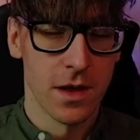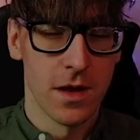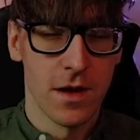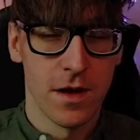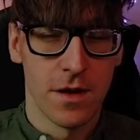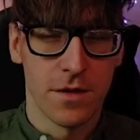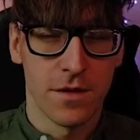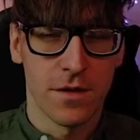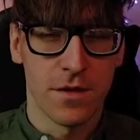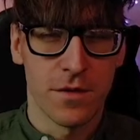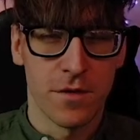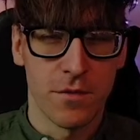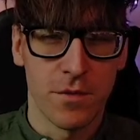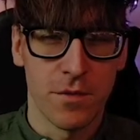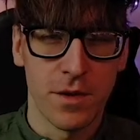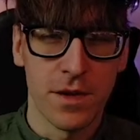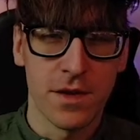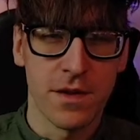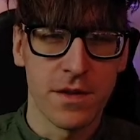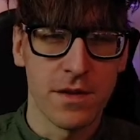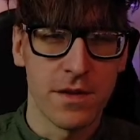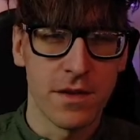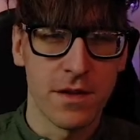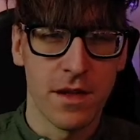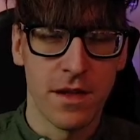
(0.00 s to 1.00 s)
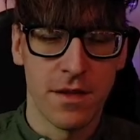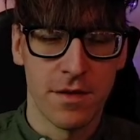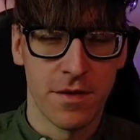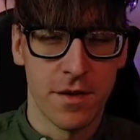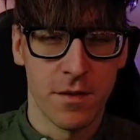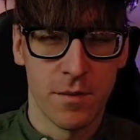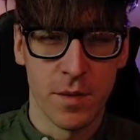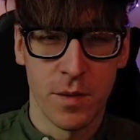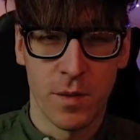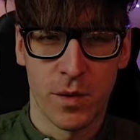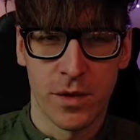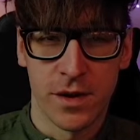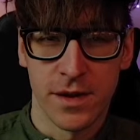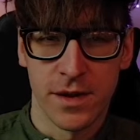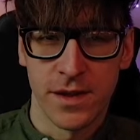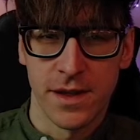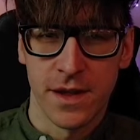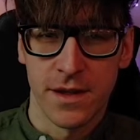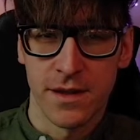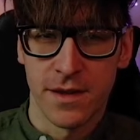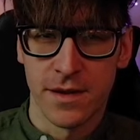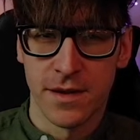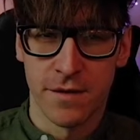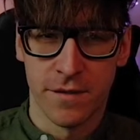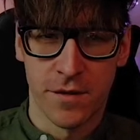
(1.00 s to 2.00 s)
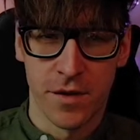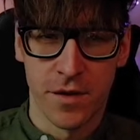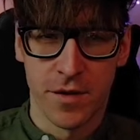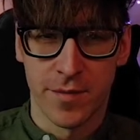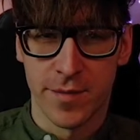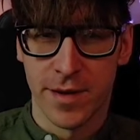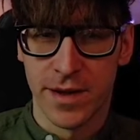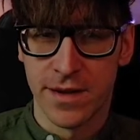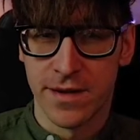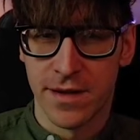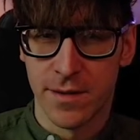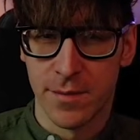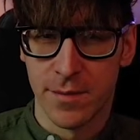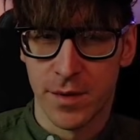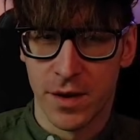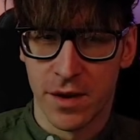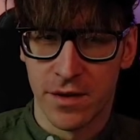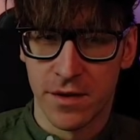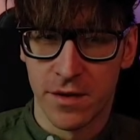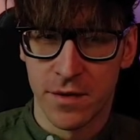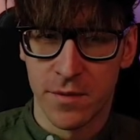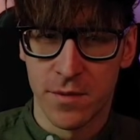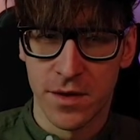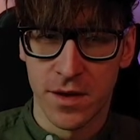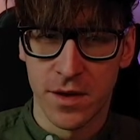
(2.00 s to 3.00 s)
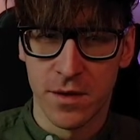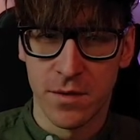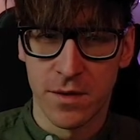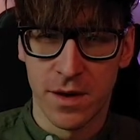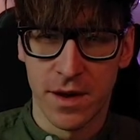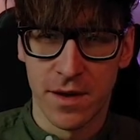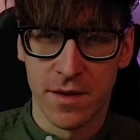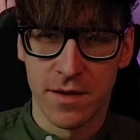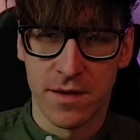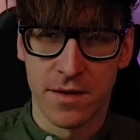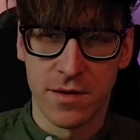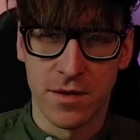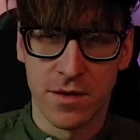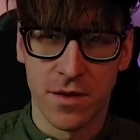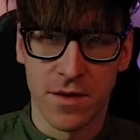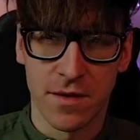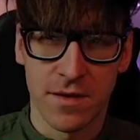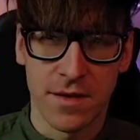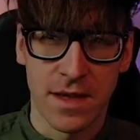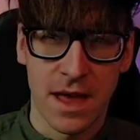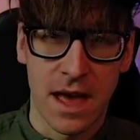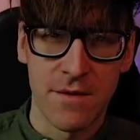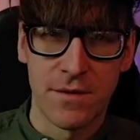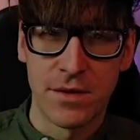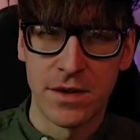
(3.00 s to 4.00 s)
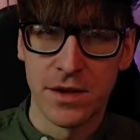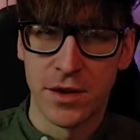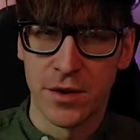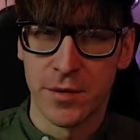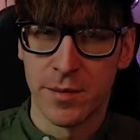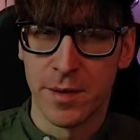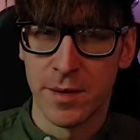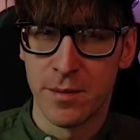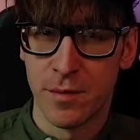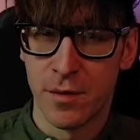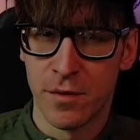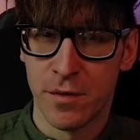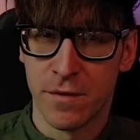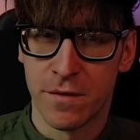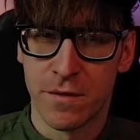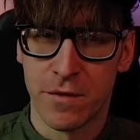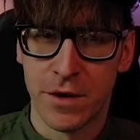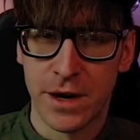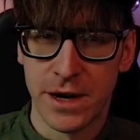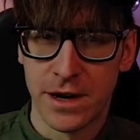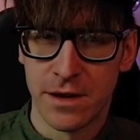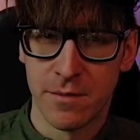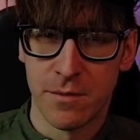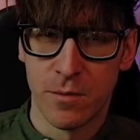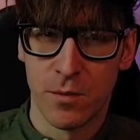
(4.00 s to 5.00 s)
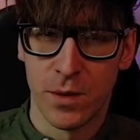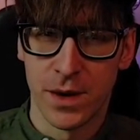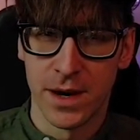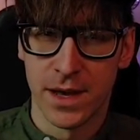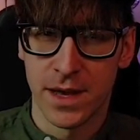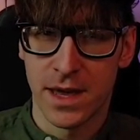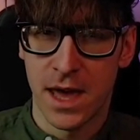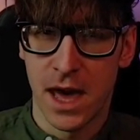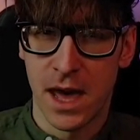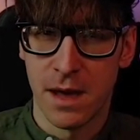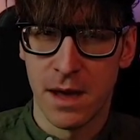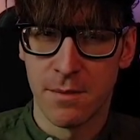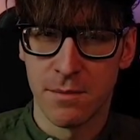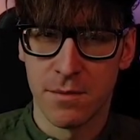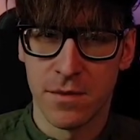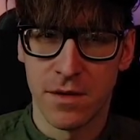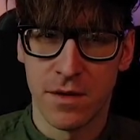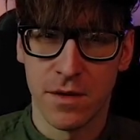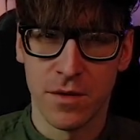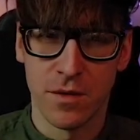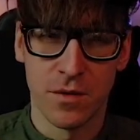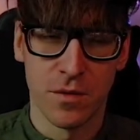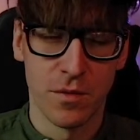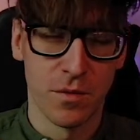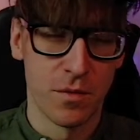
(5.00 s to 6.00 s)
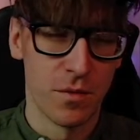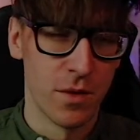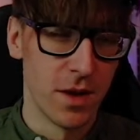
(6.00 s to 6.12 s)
So the reason that we wanted this in the first place, to be honest with you, is just to have a little bit more freedom when it came to,